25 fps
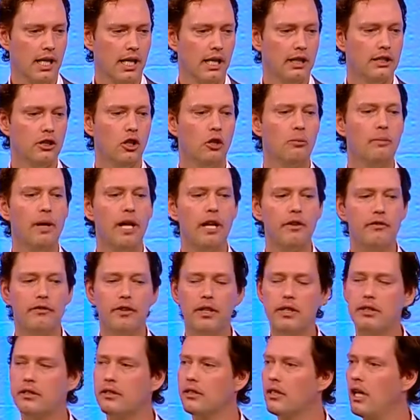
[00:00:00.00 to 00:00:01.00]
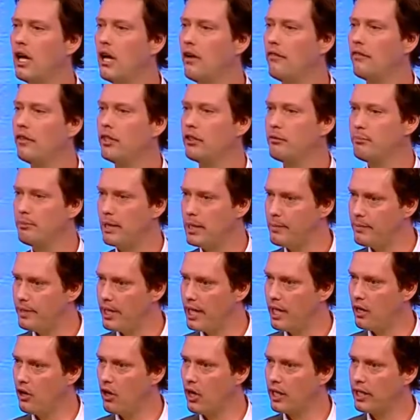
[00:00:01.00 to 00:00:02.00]
So the benefits of this
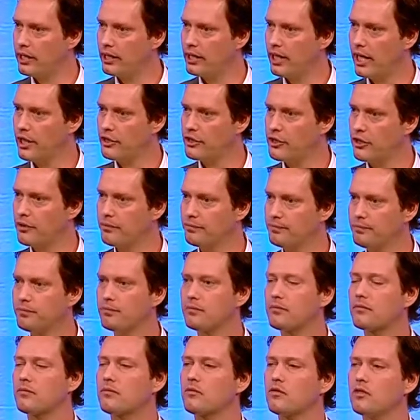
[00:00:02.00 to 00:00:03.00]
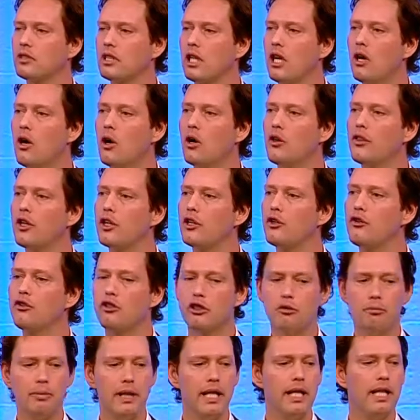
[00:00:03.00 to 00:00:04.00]
BPA architecture are that you
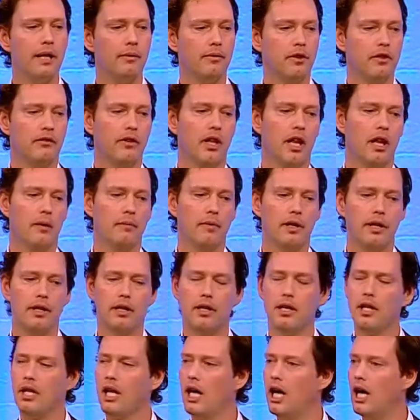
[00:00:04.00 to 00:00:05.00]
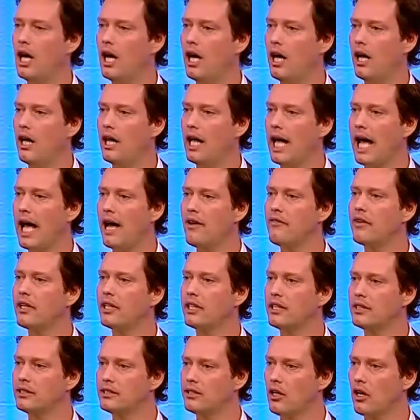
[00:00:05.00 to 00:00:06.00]
speed up development. Having
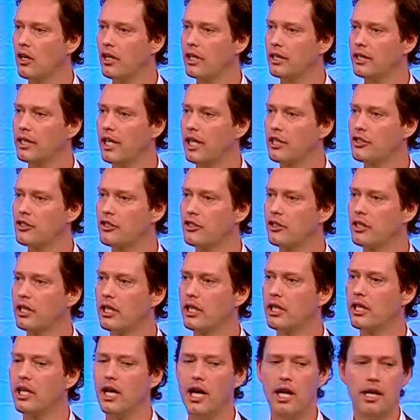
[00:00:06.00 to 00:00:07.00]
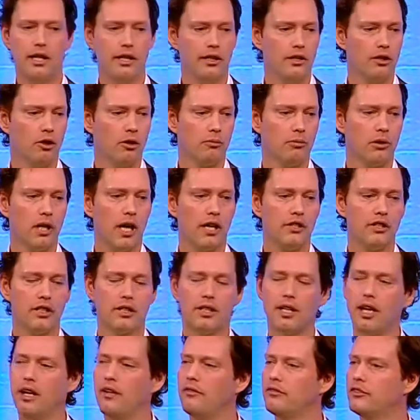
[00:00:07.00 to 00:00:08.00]
this architecture can cut your project
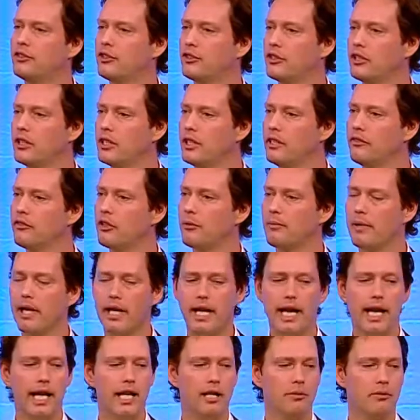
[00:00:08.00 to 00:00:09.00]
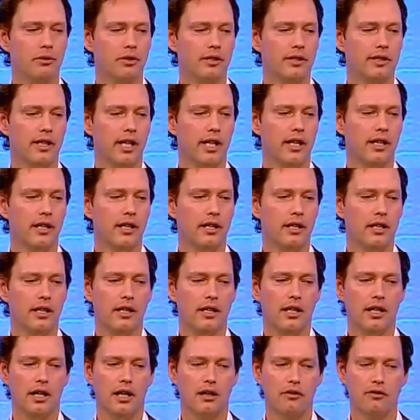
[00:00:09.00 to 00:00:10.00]
times, your delivery by 80%,
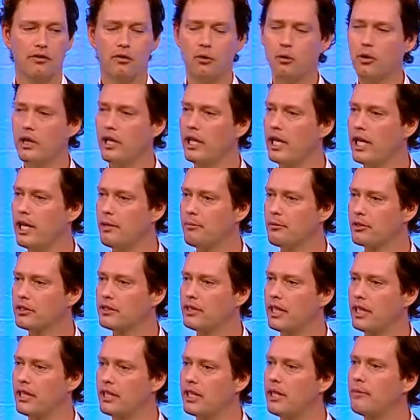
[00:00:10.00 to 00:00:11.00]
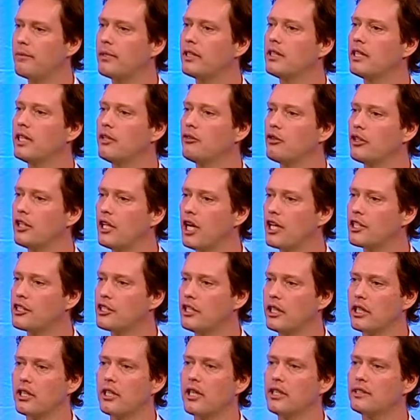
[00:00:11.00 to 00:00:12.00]
a 40 to 80% typically
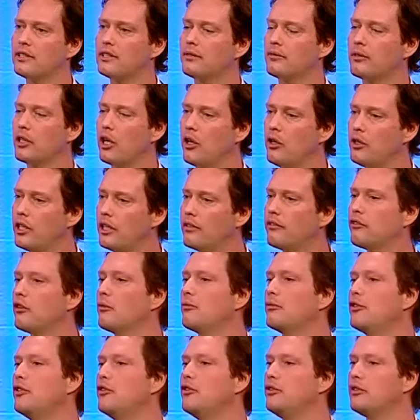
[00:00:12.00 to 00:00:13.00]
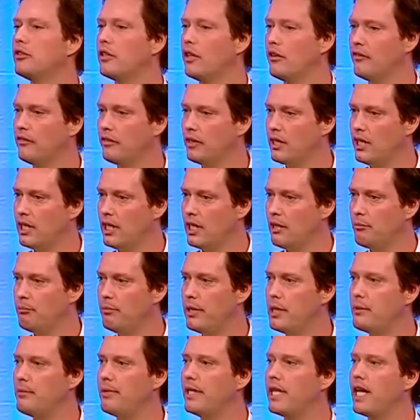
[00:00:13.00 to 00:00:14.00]
reduction in custom coding from use of
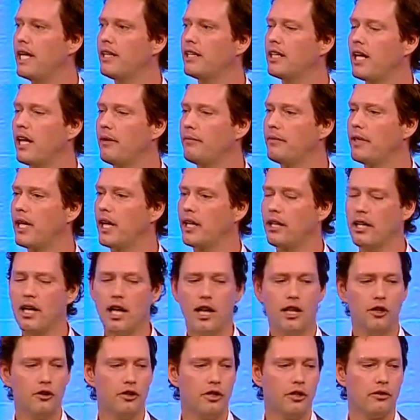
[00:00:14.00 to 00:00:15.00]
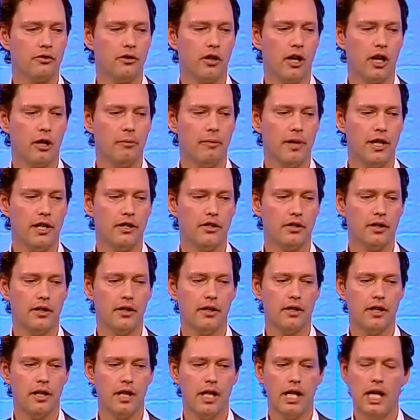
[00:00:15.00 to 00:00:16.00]
BPA-type technologies for
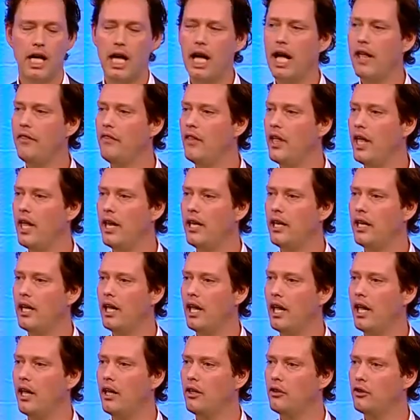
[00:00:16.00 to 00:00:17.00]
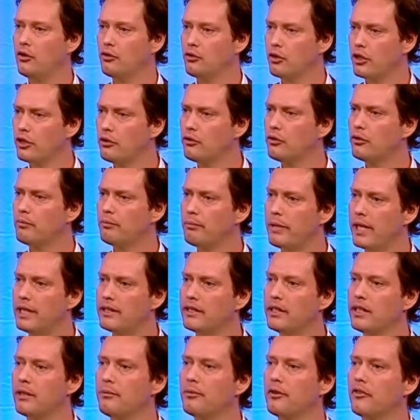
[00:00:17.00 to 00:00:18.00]
automation, and then
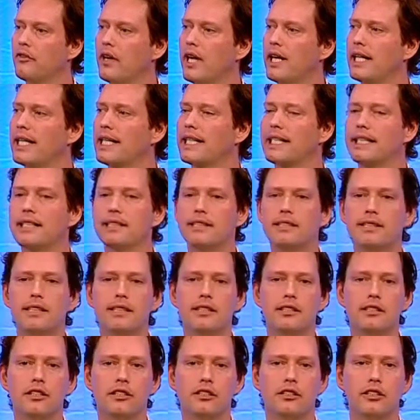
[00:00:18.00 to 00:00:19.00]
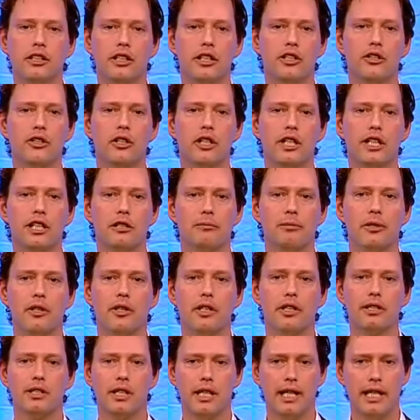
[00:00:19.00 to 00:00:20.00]
basically providing a consistent security
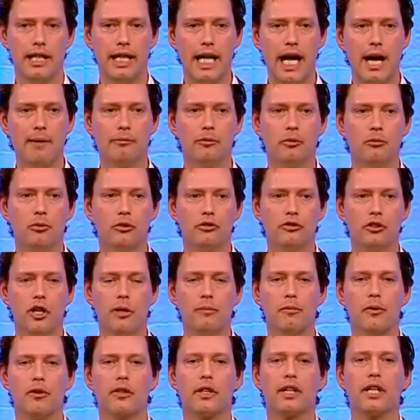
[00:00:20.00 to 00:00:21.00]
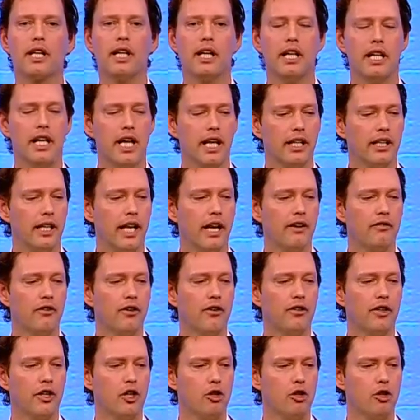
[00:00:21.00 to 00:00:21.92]
experience and adaptable framework that can connect to everything